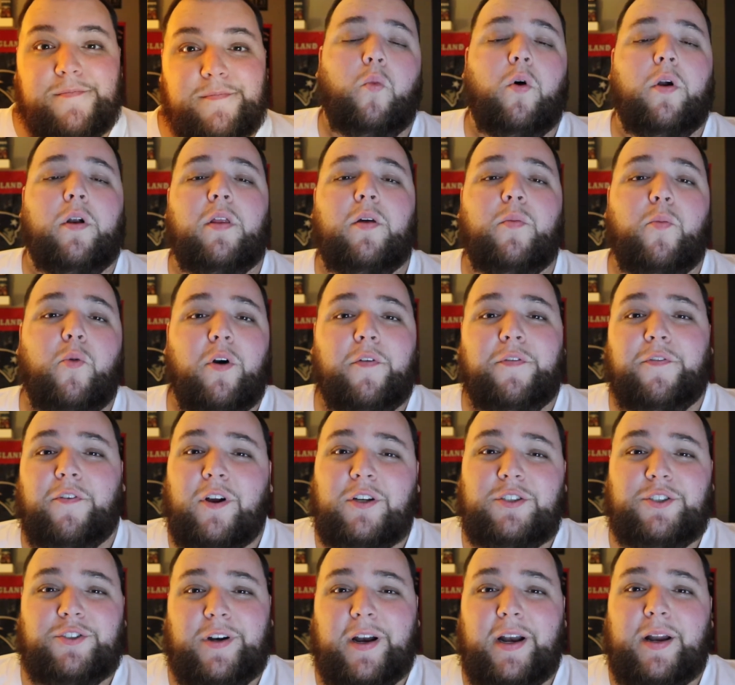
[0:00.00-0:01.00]
One of the more
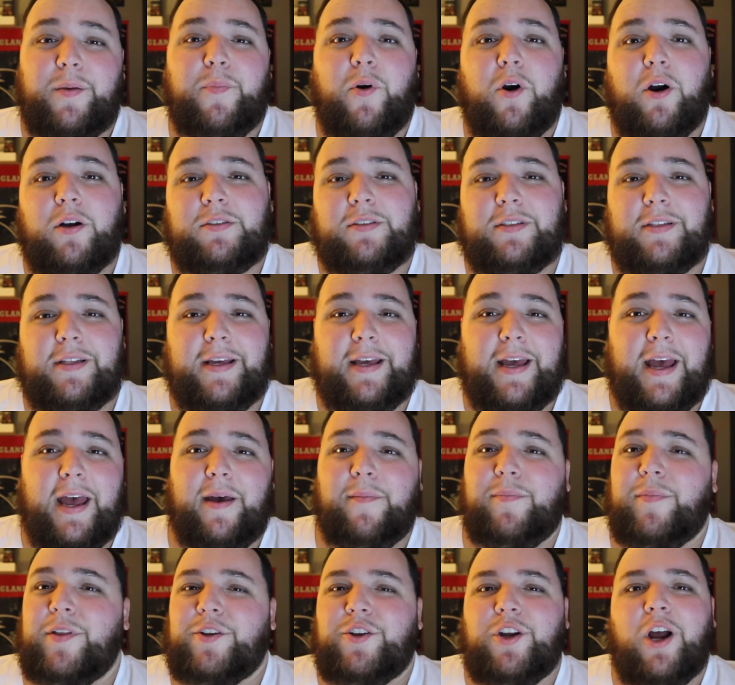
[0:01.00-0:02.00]
frustrating parts of the
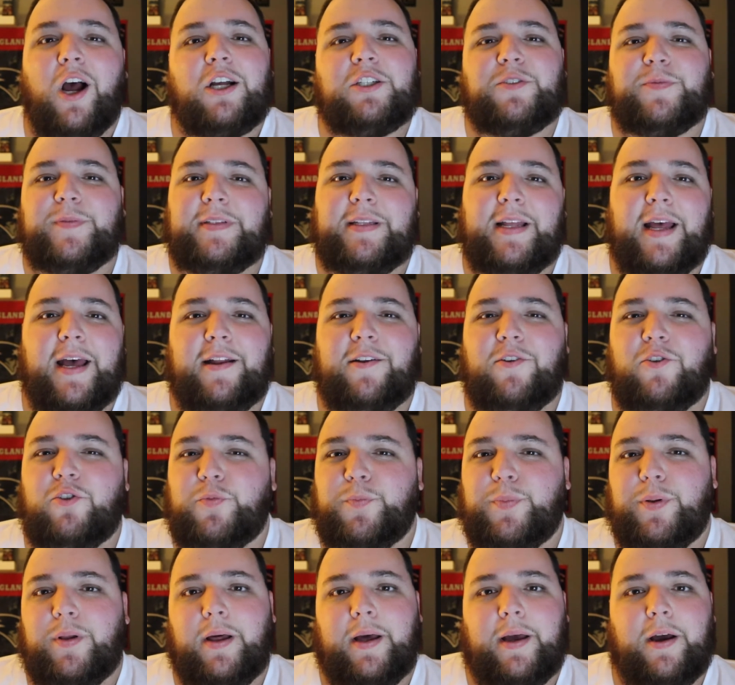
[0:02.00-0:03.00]
game, the Josh
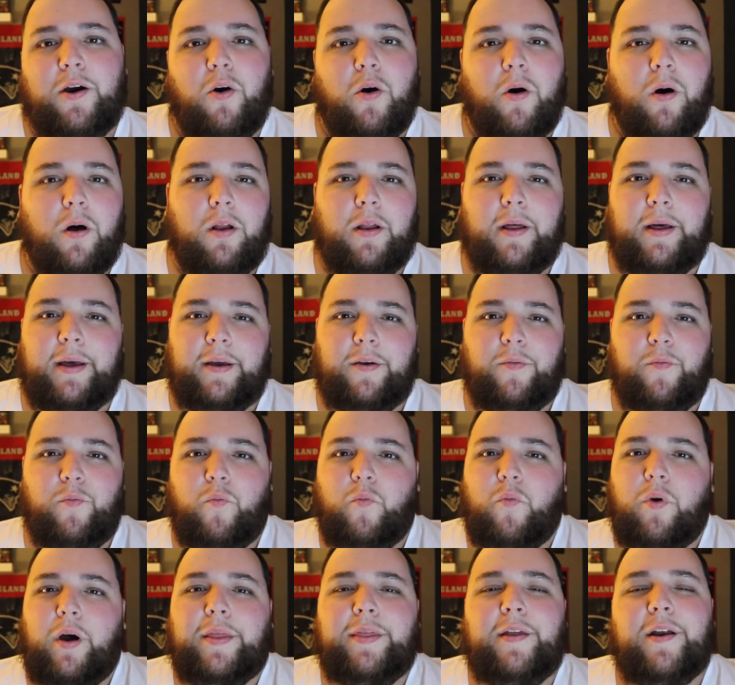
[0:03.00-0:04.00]
McDaniels play
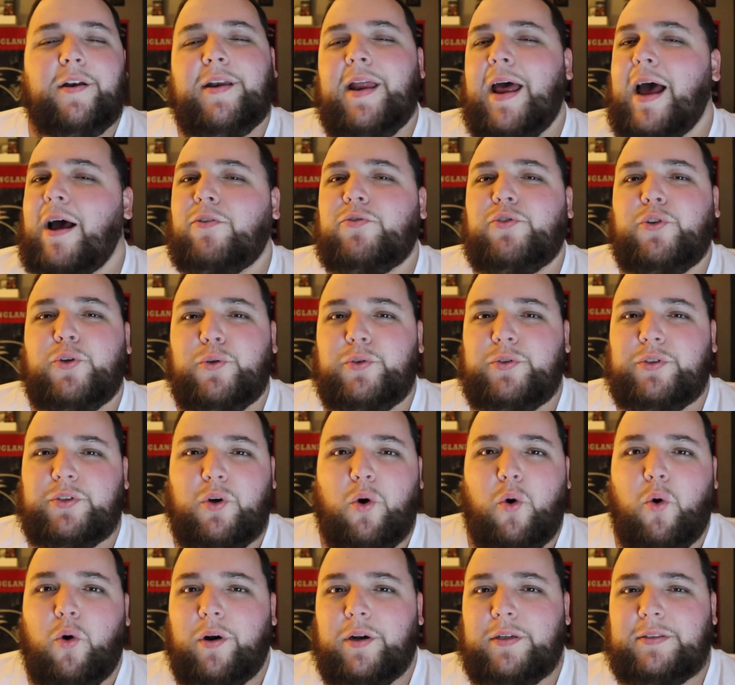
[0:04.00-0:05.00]
calling. When they're down 2
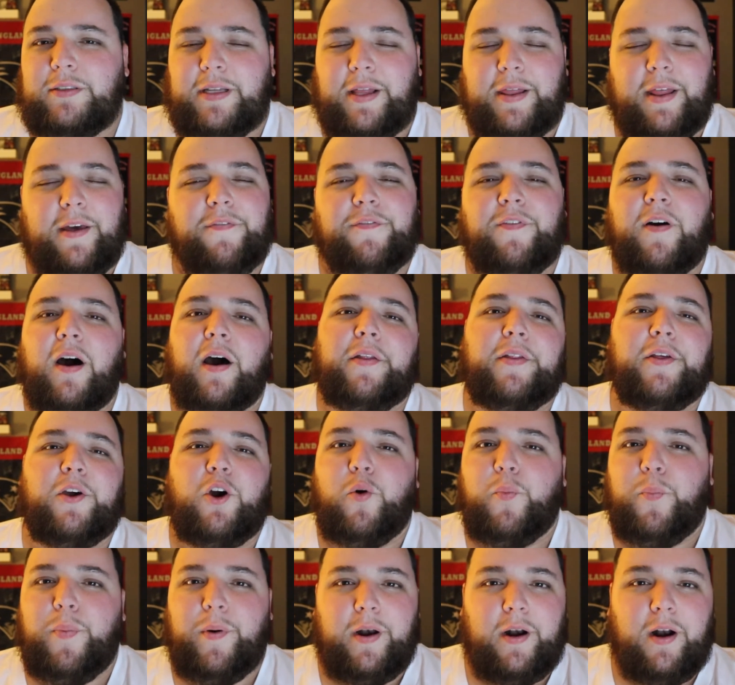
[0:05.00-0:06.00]
scores and they finally
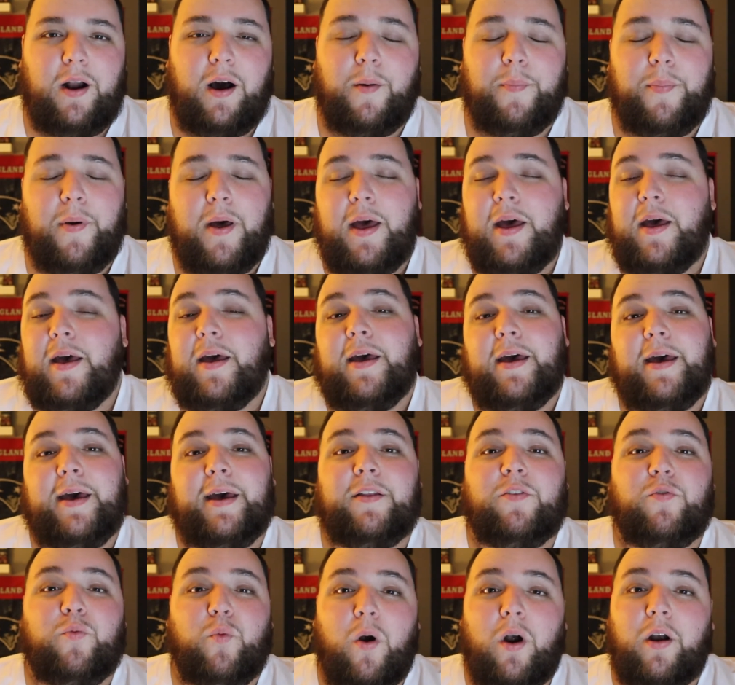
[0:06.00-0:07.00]
open it up,
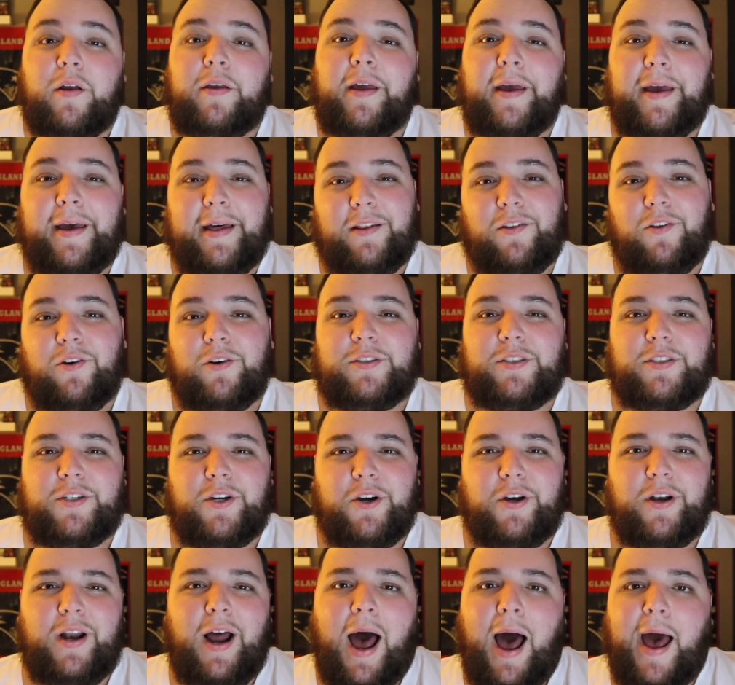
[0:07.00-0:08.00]
it's working. It looks
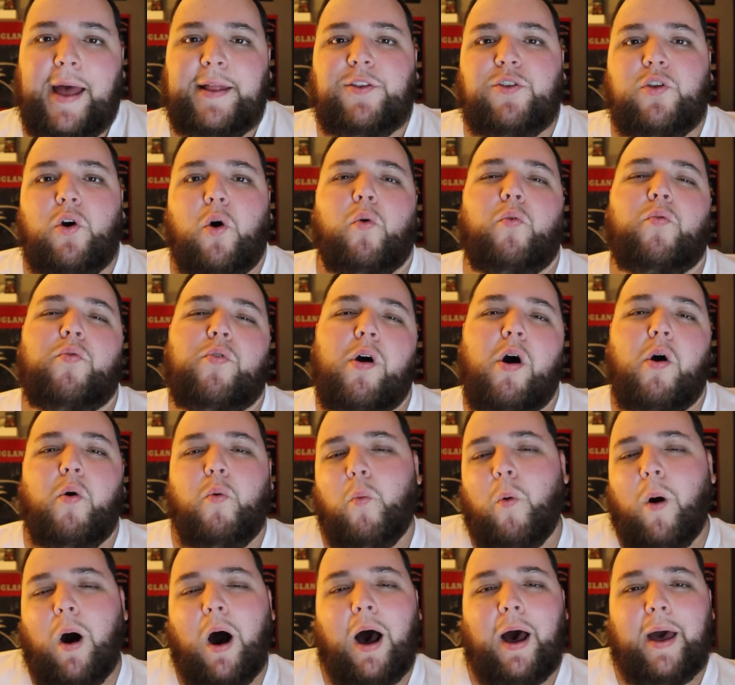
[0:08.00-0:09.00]
good. I don't know
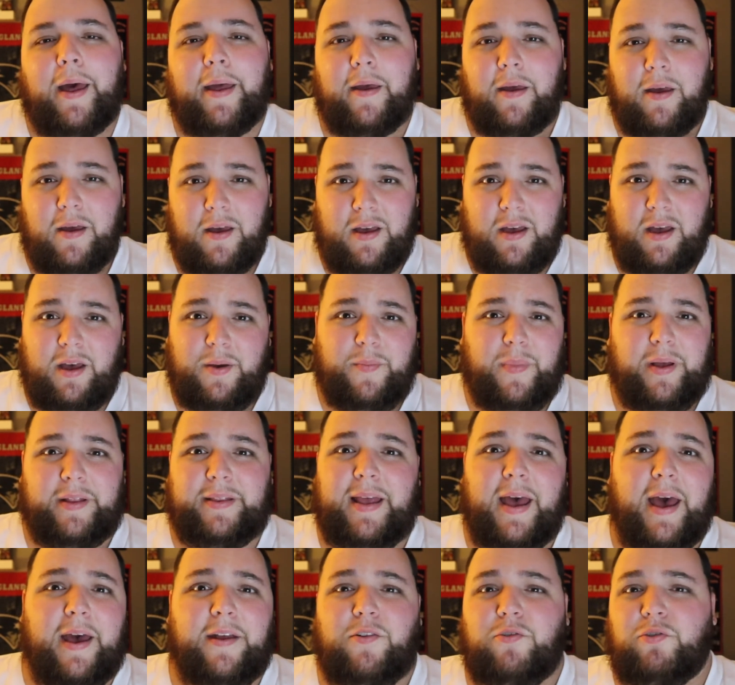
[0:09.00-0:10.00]
why
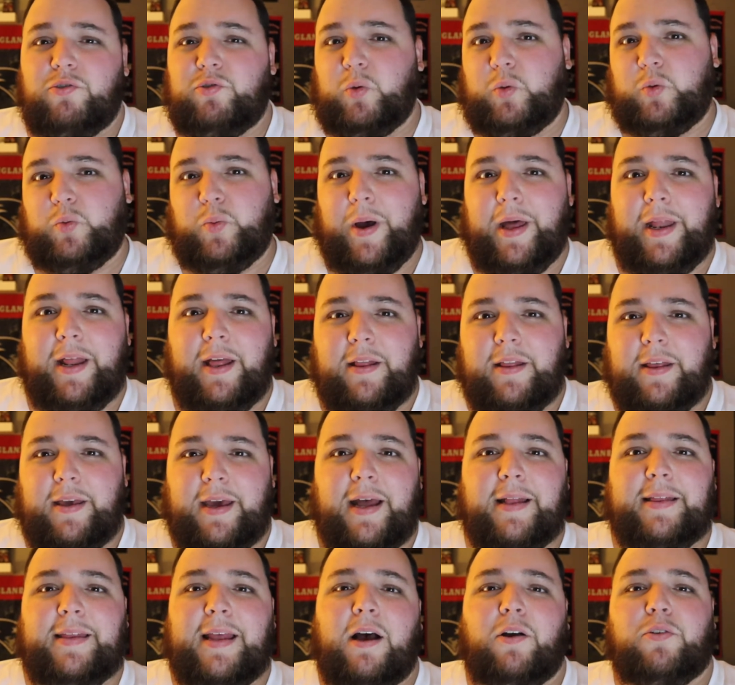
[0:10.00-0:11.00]
McDaniels was waiting to
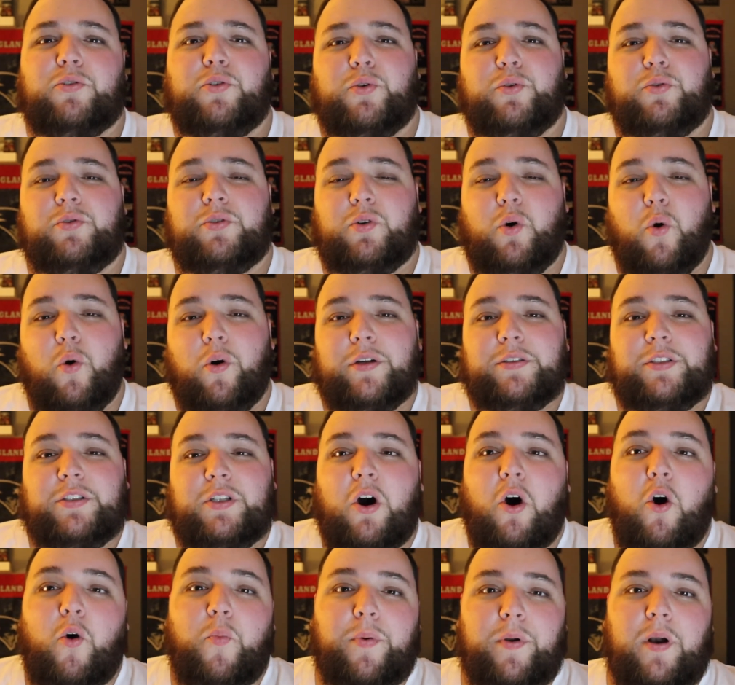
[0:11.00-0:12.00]
get down 2 scores
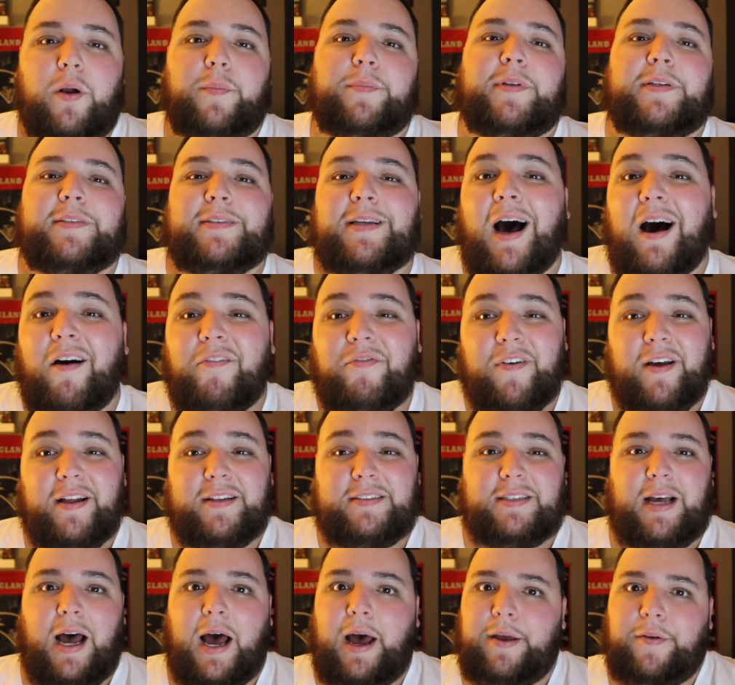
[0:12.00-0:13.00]
to open up this
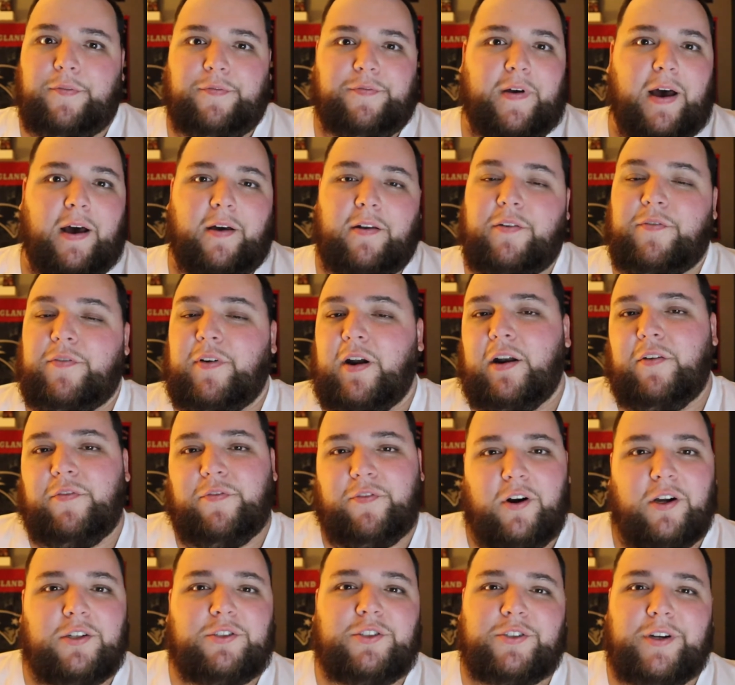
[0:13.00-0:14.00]
offense. I found it very
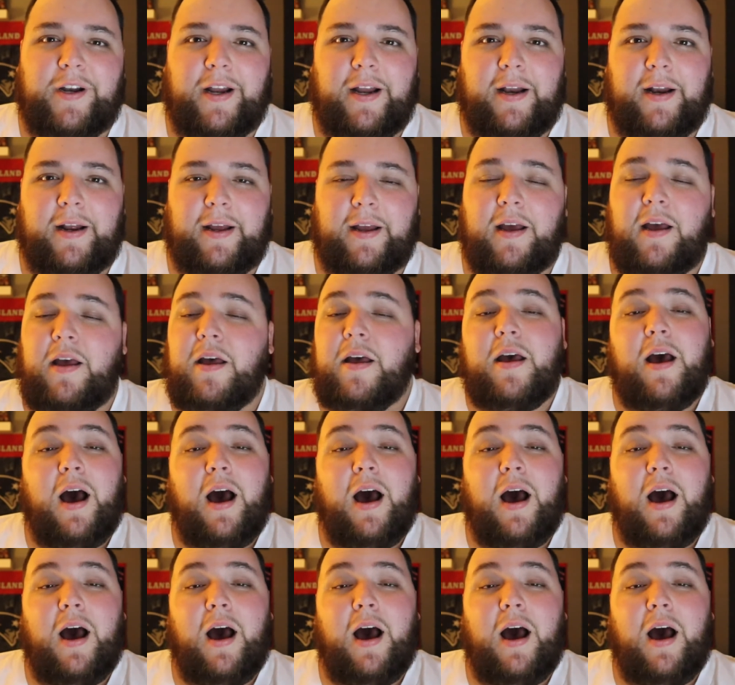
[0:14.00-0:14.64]
frustrating.